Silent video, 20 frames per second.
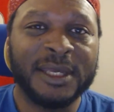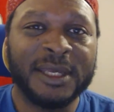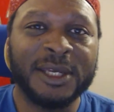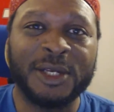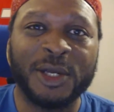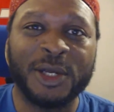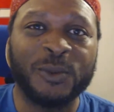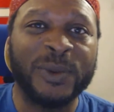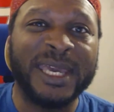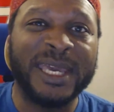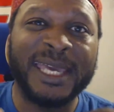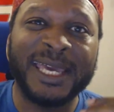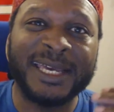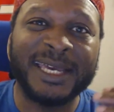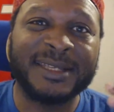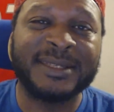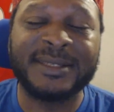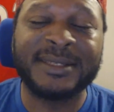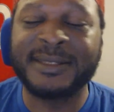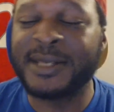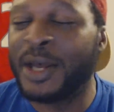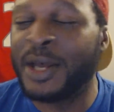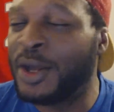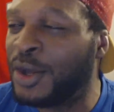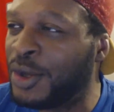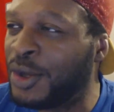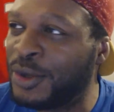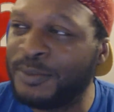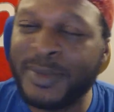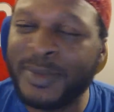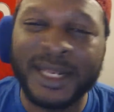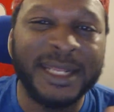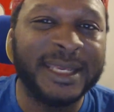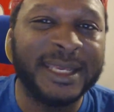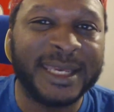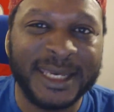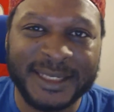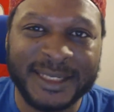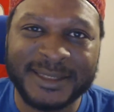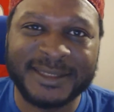We hear so many
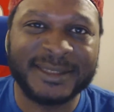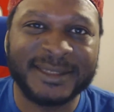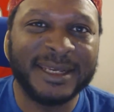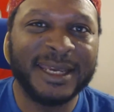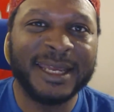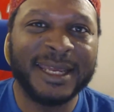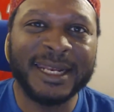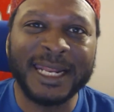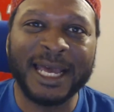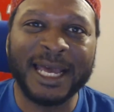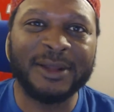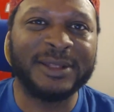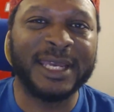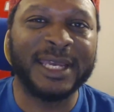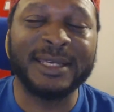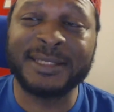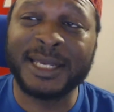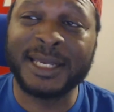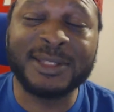kids nowadays.